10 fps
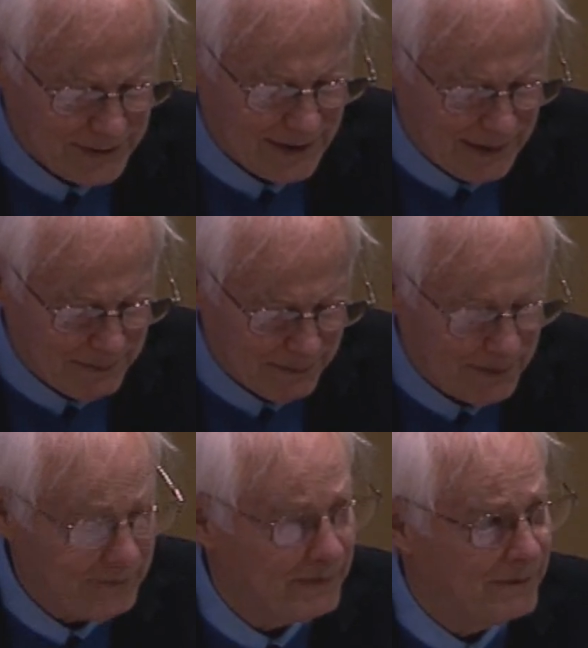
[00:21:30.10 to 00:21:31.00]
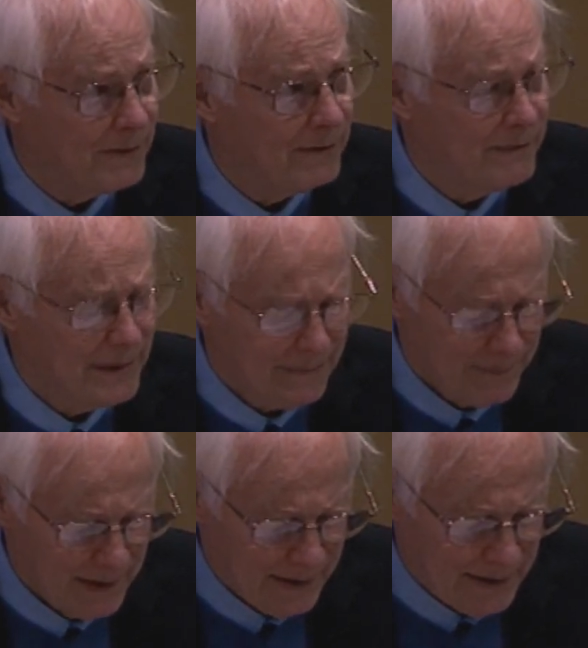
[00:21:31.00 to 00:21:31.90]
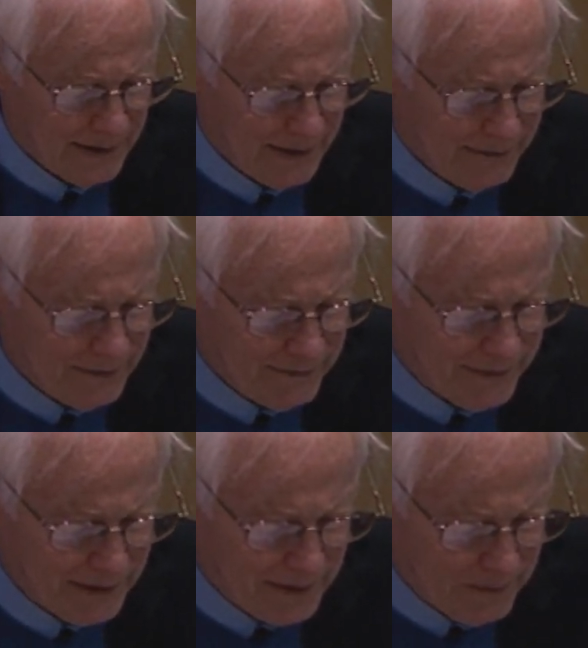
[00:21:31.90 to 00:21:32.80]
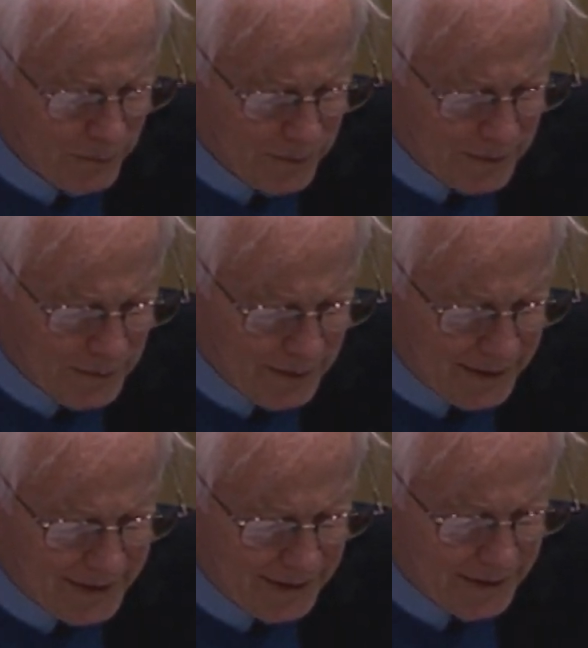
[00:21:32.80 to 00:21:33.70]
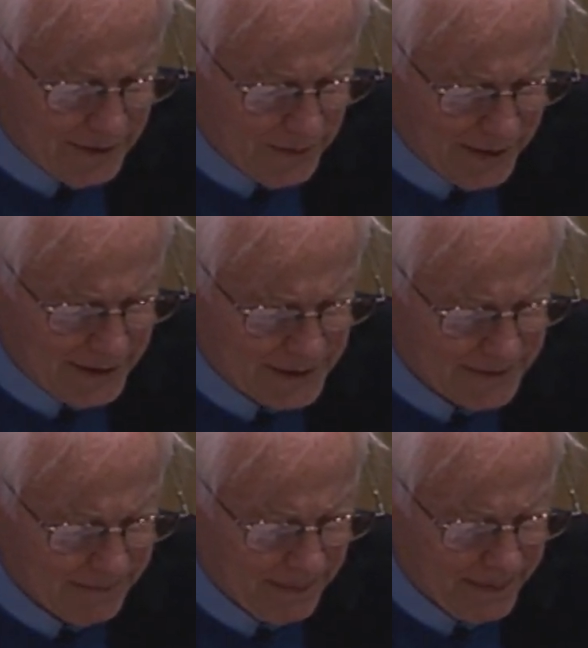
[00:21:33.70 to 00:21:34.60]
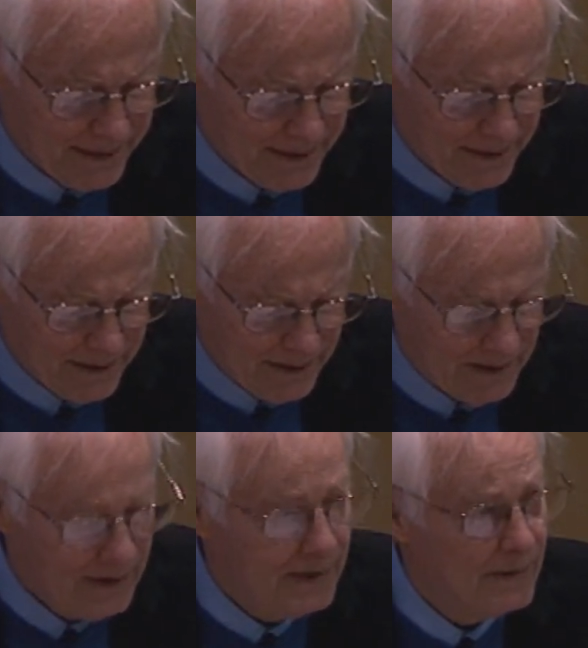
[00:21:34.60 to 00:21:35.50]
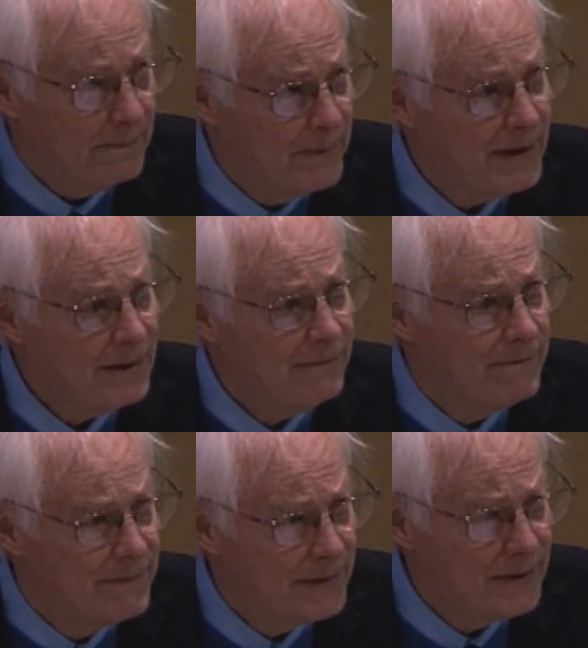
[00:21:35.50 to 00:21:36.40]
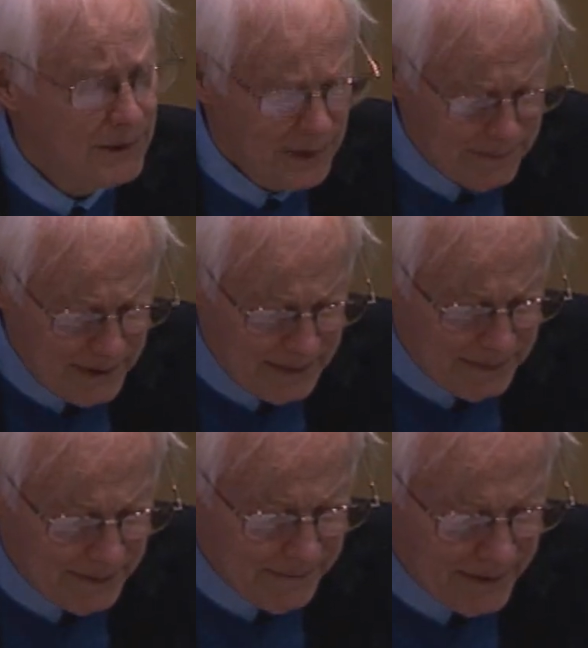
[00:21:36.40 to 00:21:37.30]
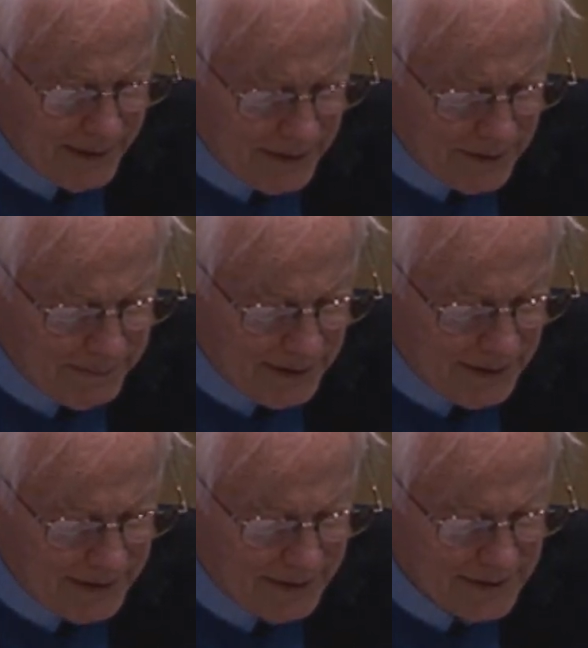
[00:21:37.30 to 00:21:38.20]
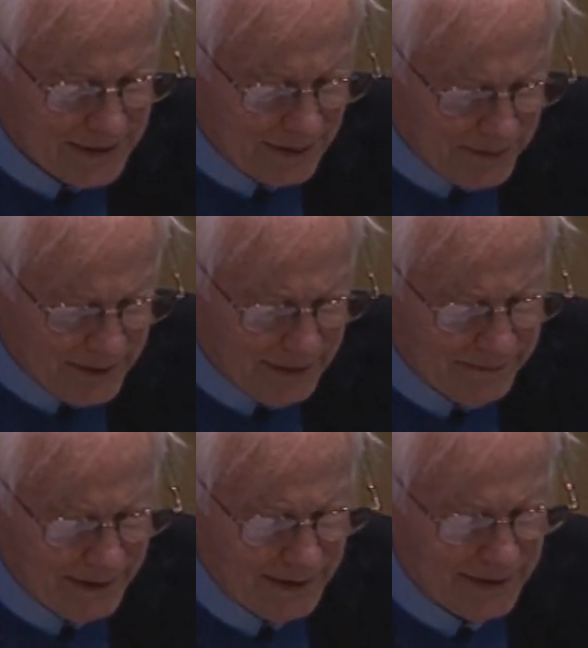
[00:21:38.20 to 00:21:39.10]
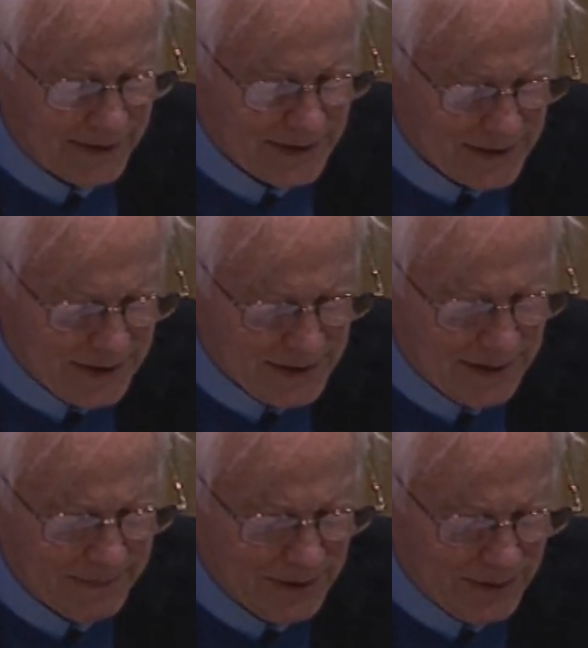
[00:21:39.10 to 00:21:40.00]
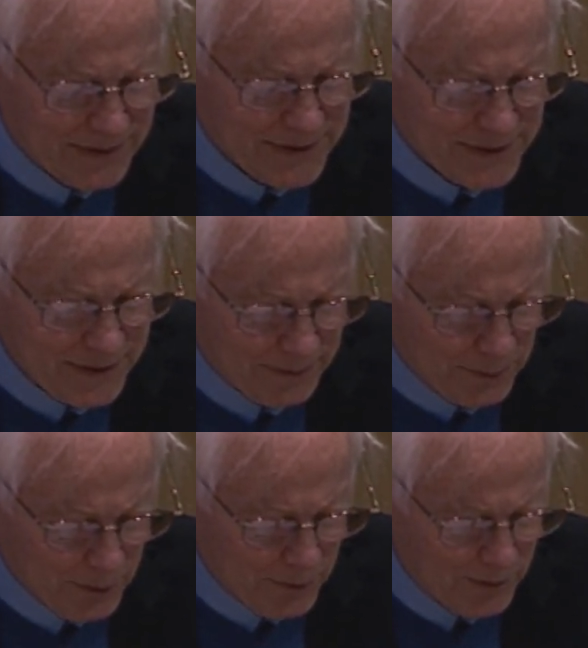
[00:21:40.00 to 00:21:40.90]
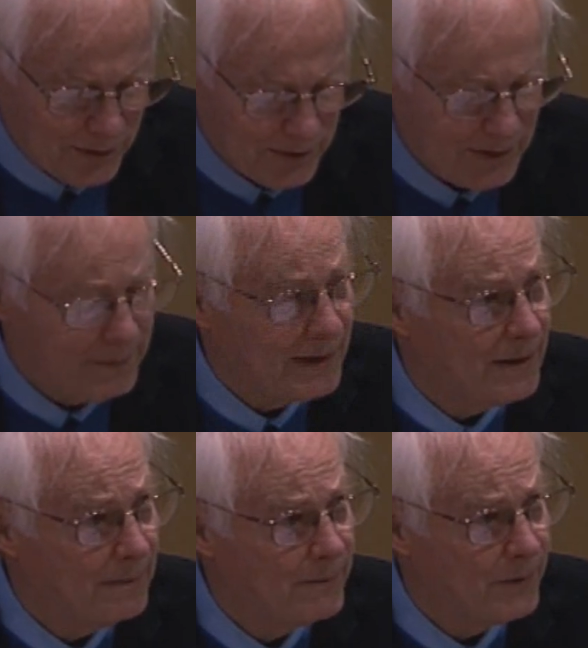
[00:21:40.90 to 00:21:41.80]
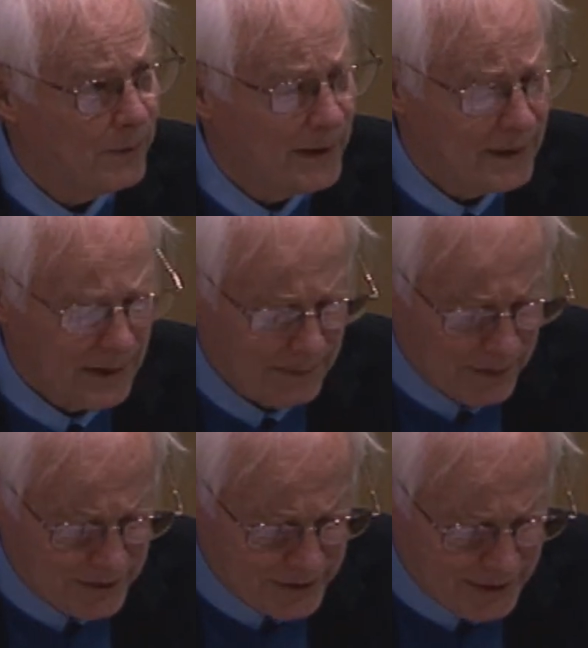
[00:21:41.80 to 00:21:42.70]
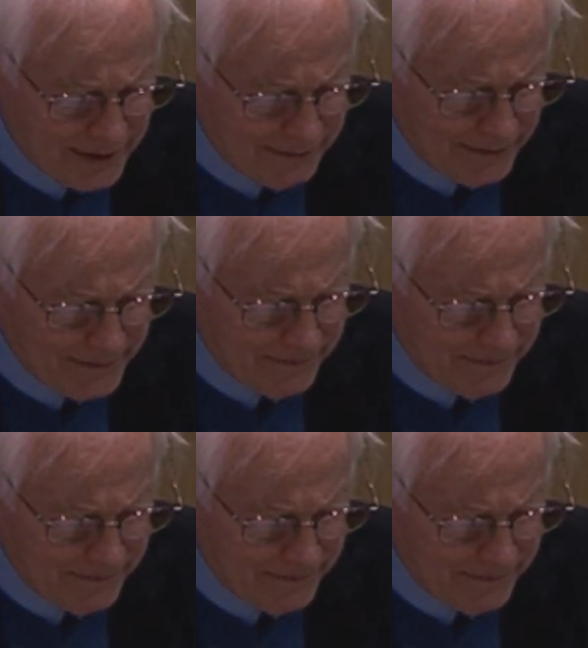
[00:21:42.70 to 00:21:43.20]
capable of evolving in ever fairer, more egalitarian ways. Many very good people enter politics only to find that the system causes the low road to become the one most traveled.